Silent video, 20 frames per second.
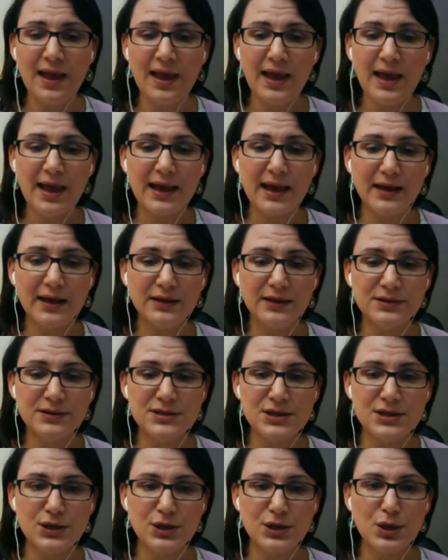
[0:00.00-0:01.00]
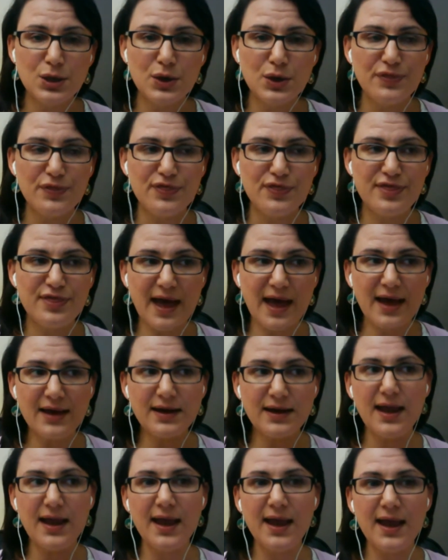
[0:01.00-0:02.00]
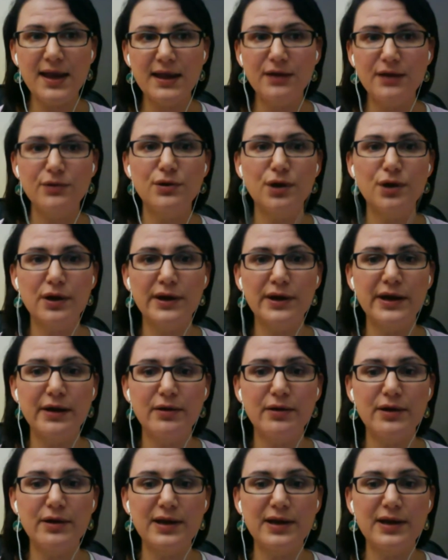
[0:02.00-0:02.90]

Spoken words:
and that Hangout on Air